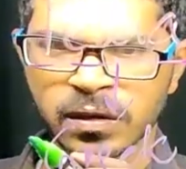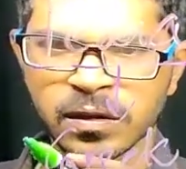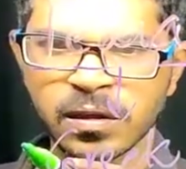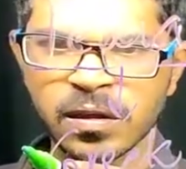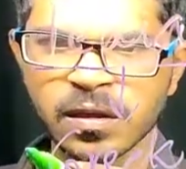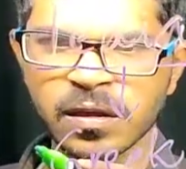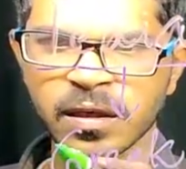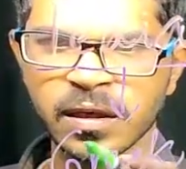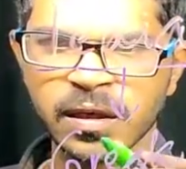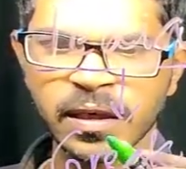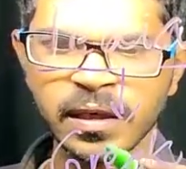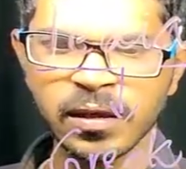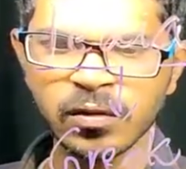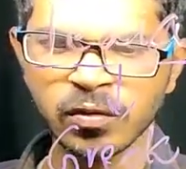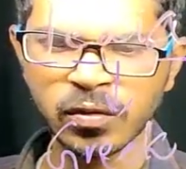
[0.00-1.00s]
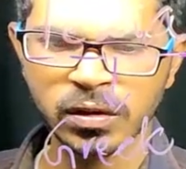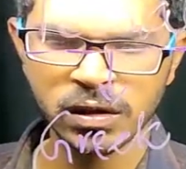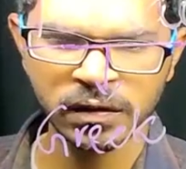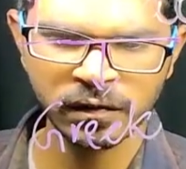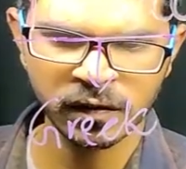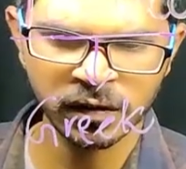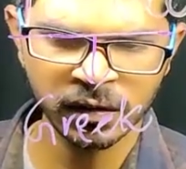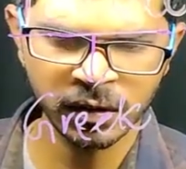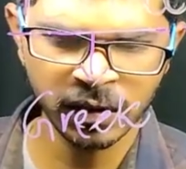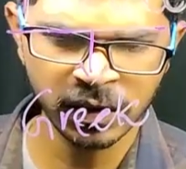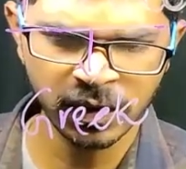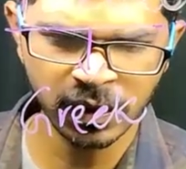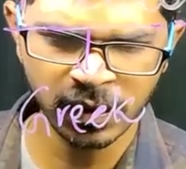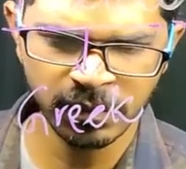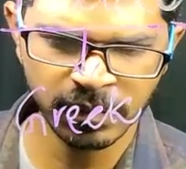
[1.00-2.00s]
This is a Greek origin word,
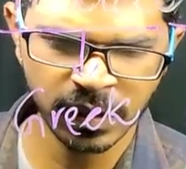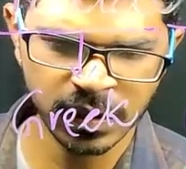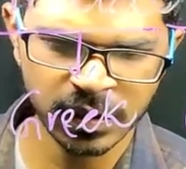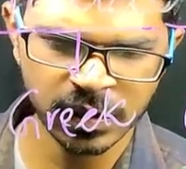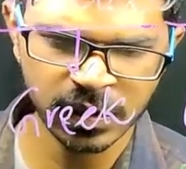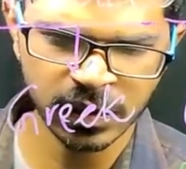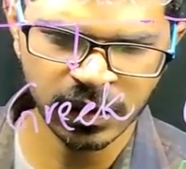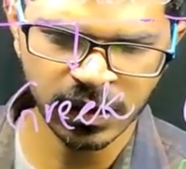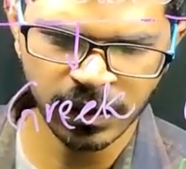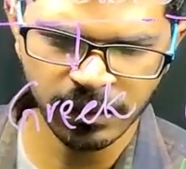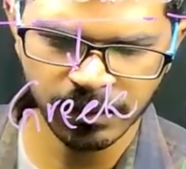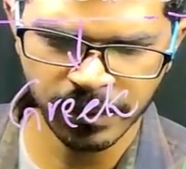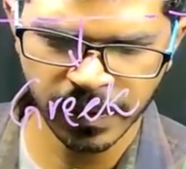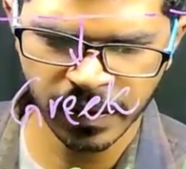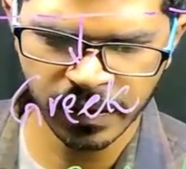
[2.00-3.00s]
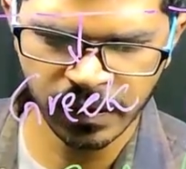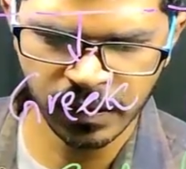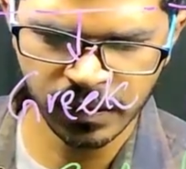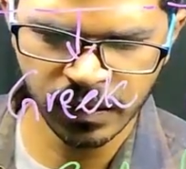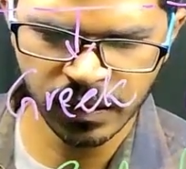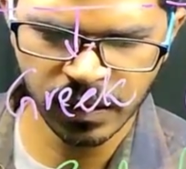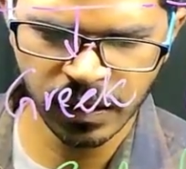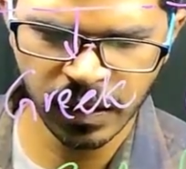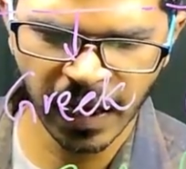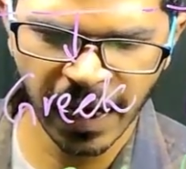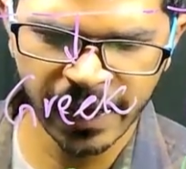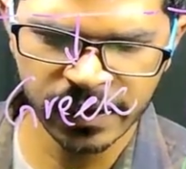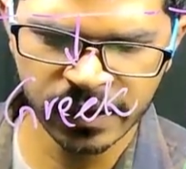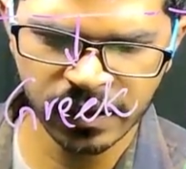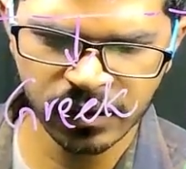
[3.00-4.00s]
but pedal is a
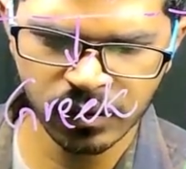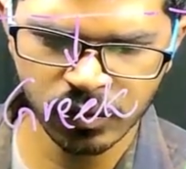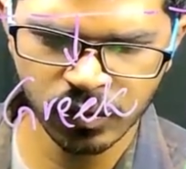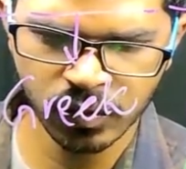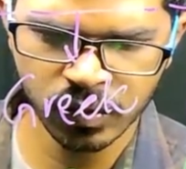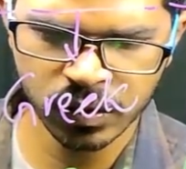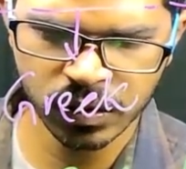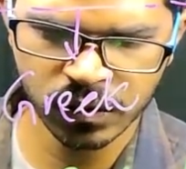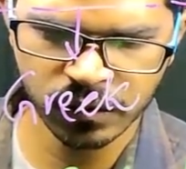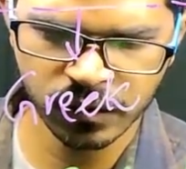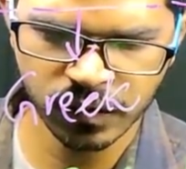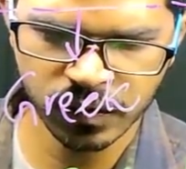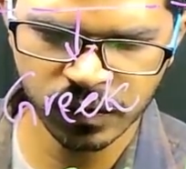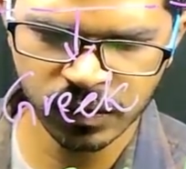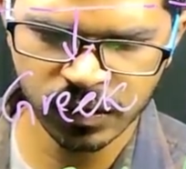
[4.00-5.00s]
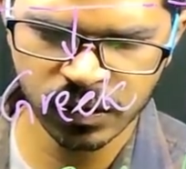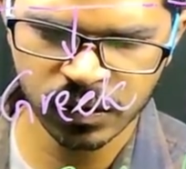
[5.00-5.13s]
Latin origin word